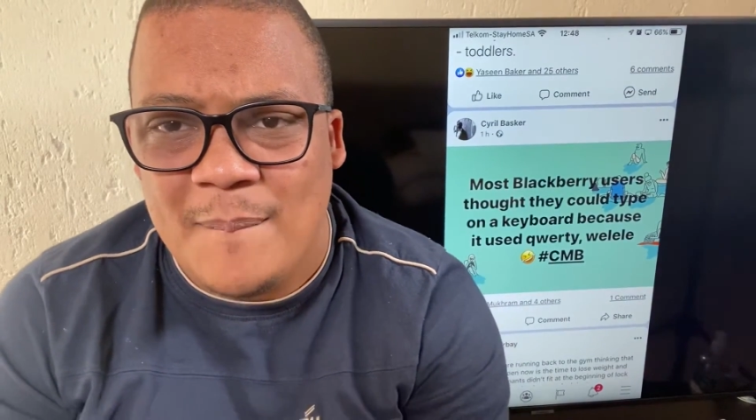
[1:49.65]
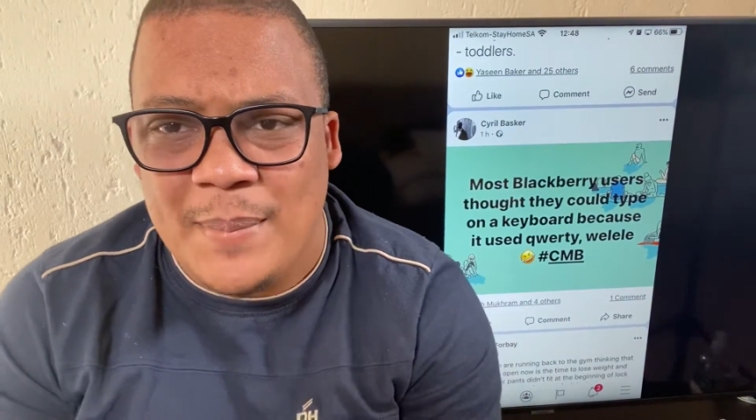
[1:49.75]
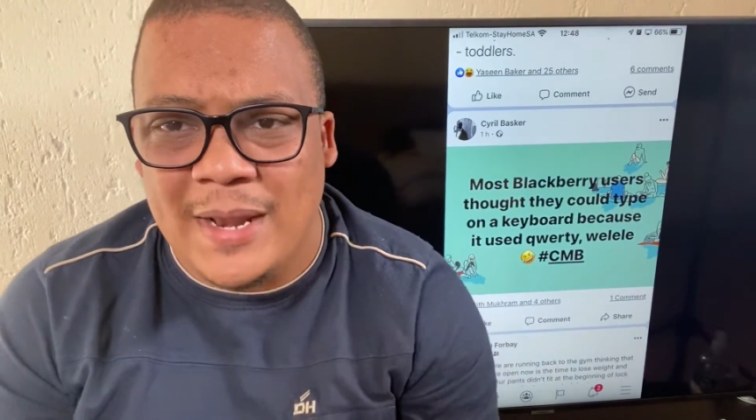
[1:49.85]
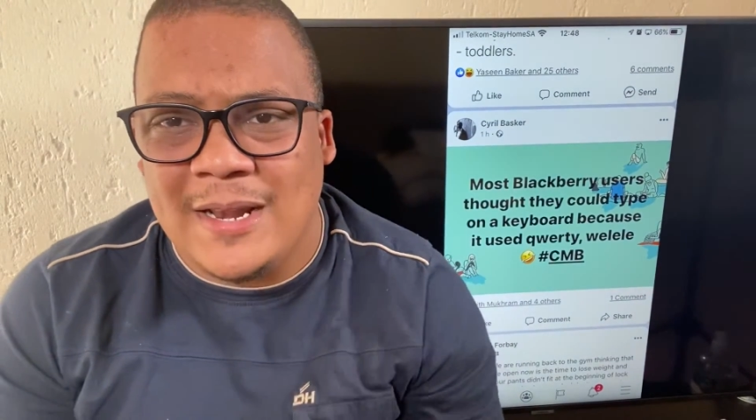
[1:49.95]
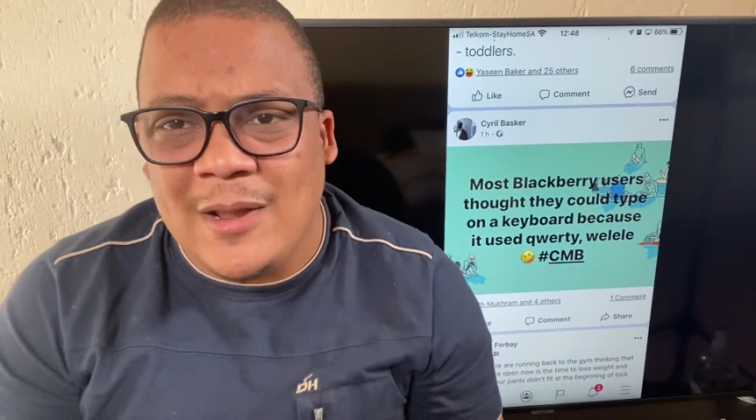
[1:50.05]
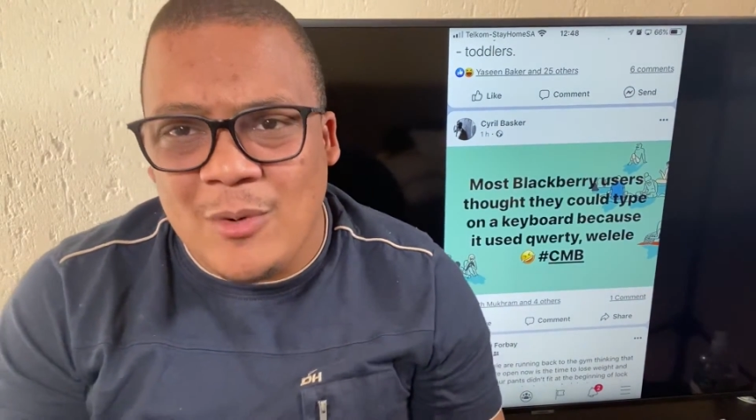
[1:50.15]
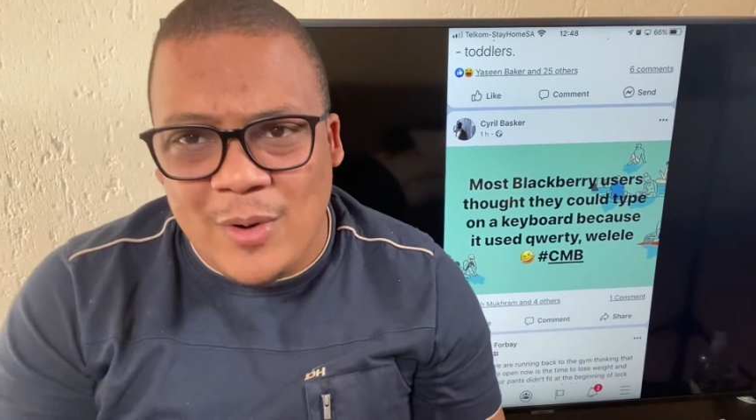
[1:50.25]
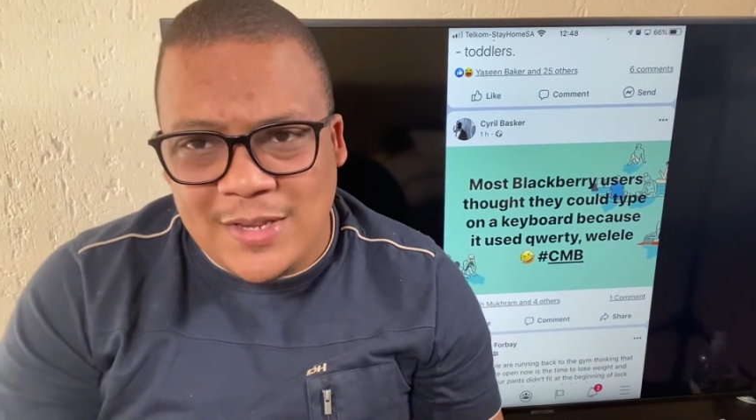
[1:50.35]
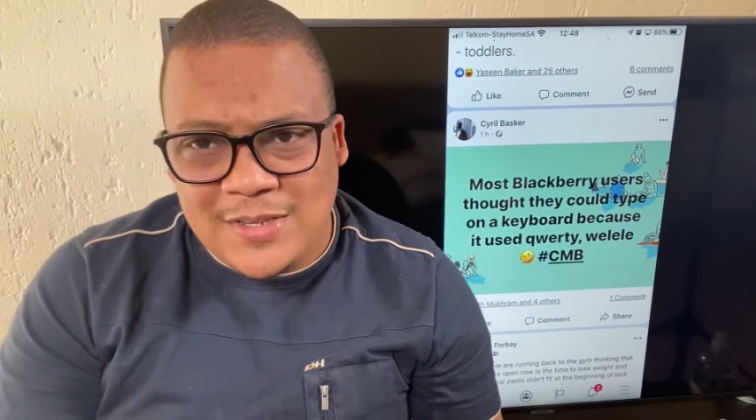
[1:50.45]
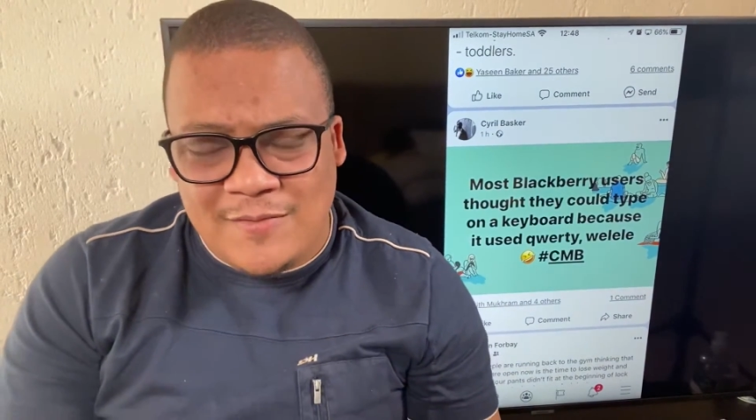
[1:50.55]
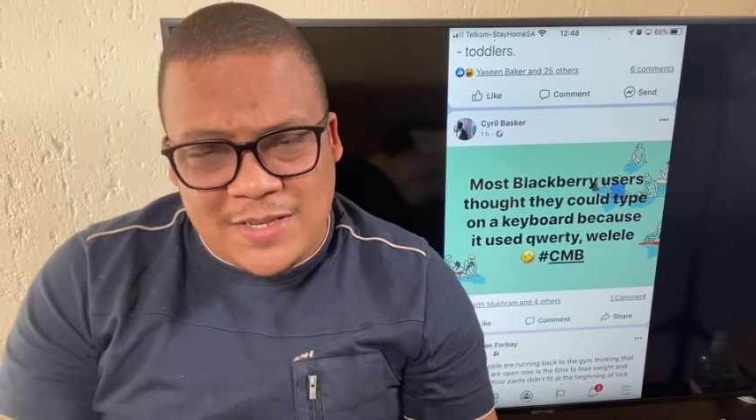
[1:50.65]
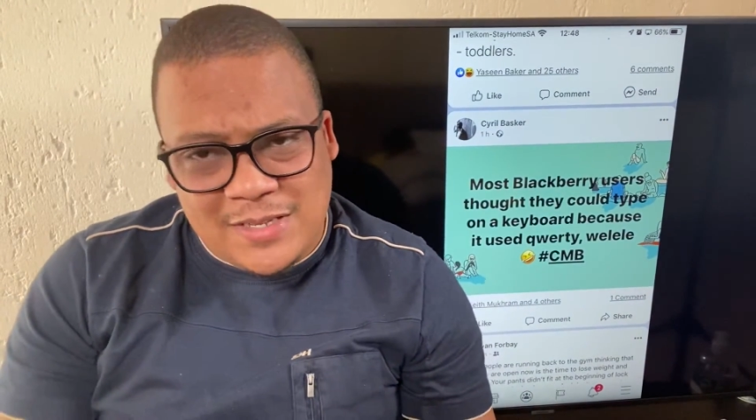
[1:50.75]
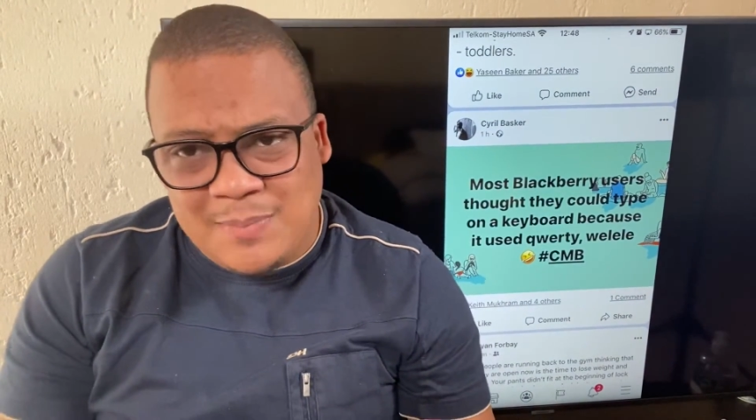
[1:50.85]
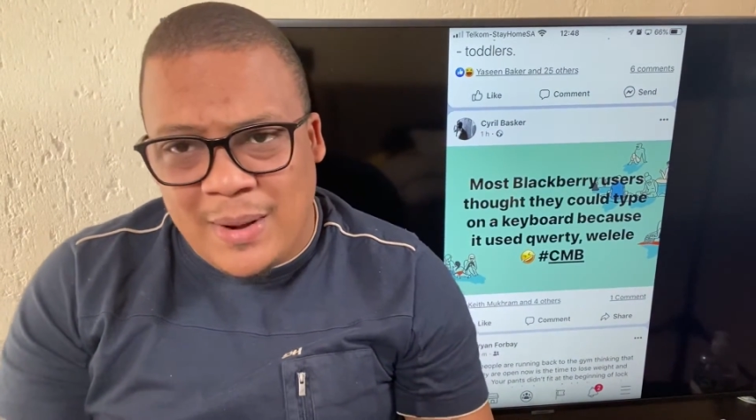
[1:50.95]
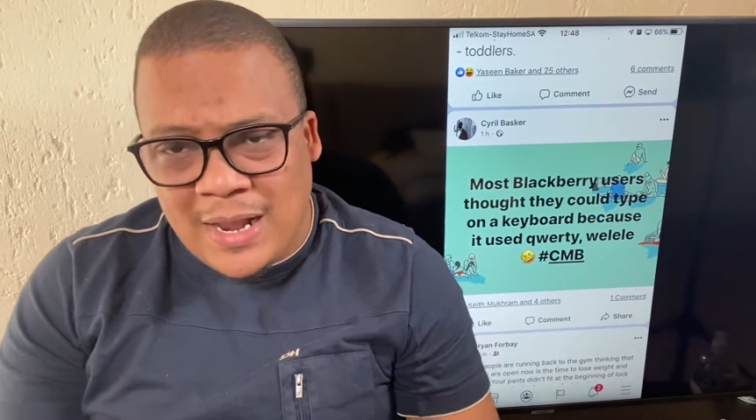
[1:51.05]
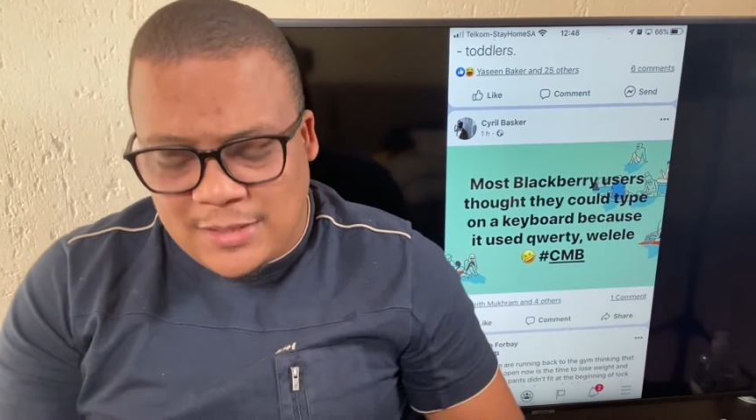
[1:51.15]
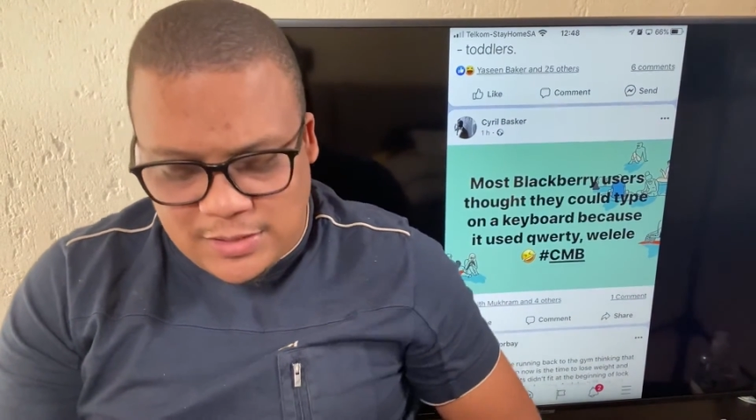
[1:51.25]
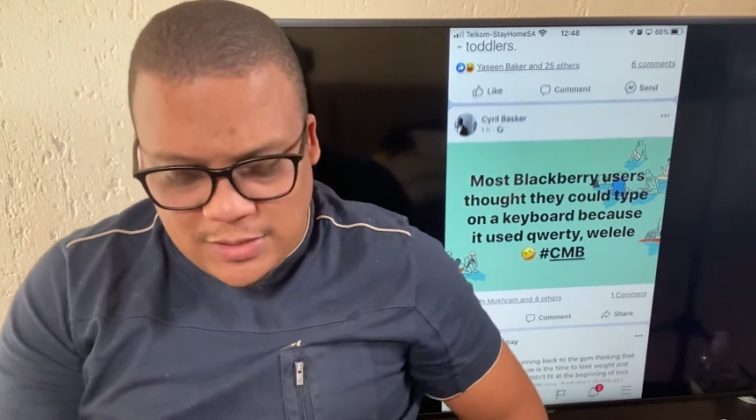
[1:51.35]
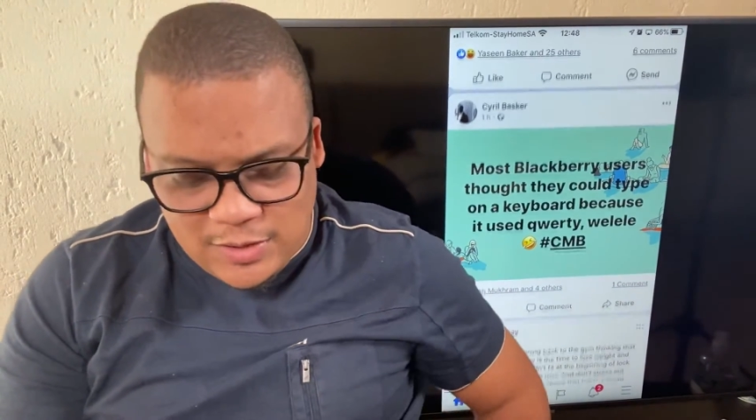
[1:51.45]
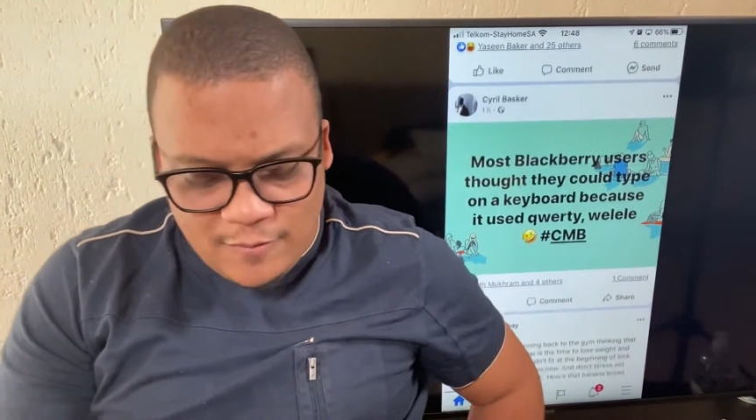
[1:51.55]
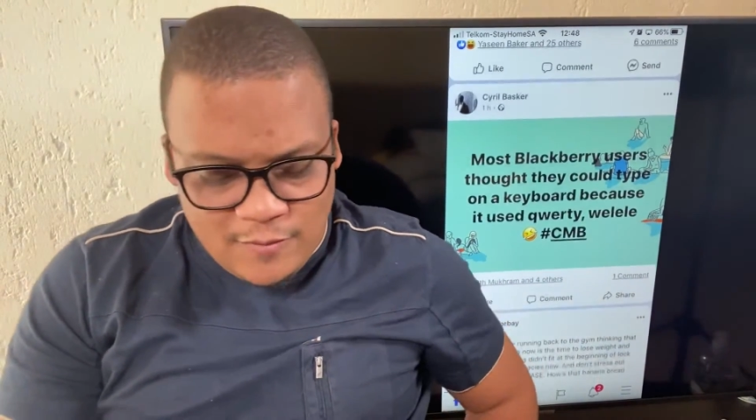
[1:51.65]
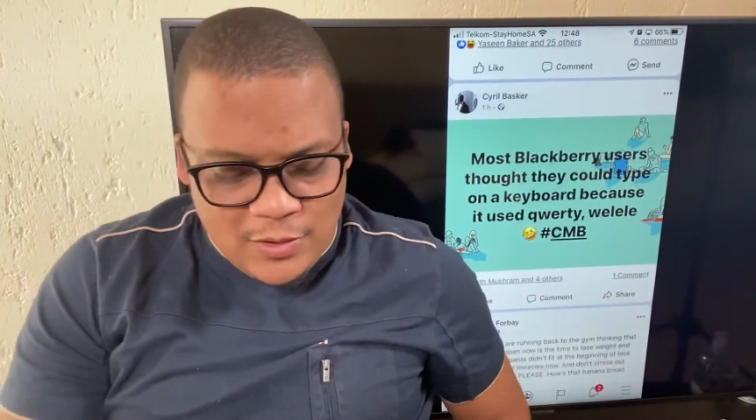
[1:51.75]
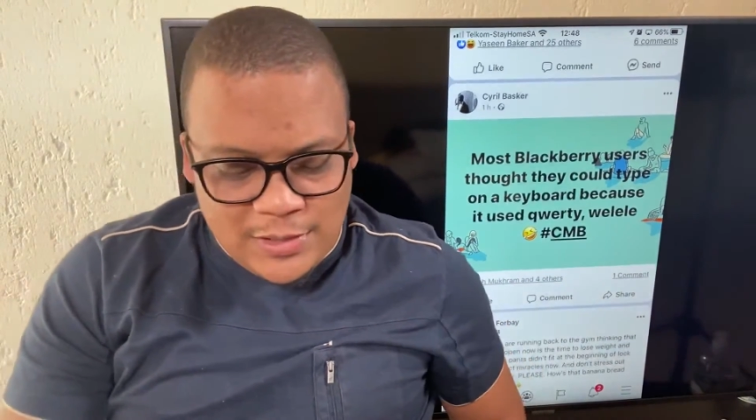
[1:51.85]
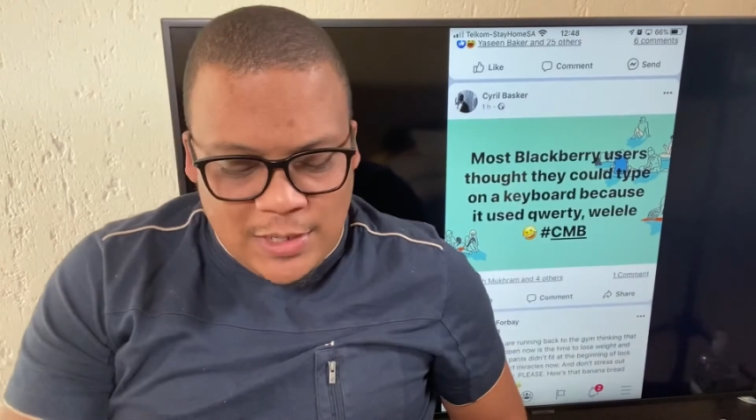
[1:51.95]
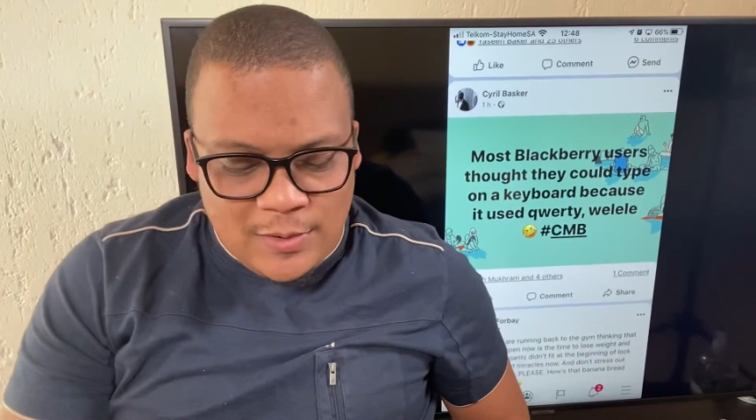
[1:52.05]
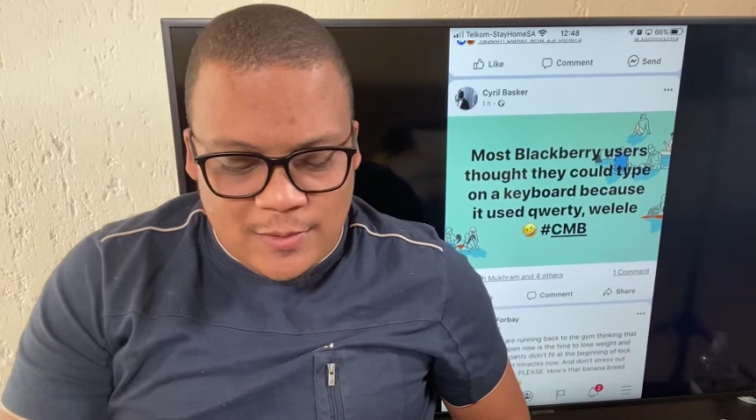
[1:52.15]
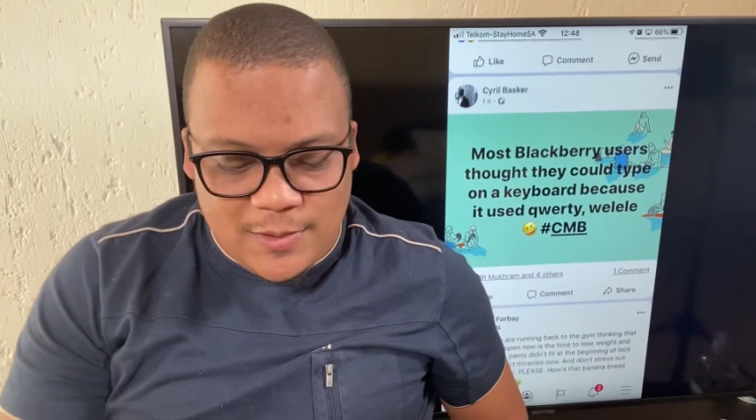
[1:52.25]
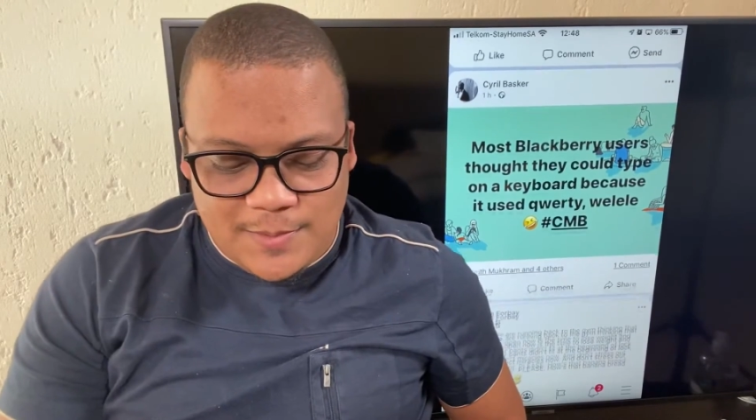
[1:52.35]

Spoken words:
bearing the worst of this brunt of lockdown.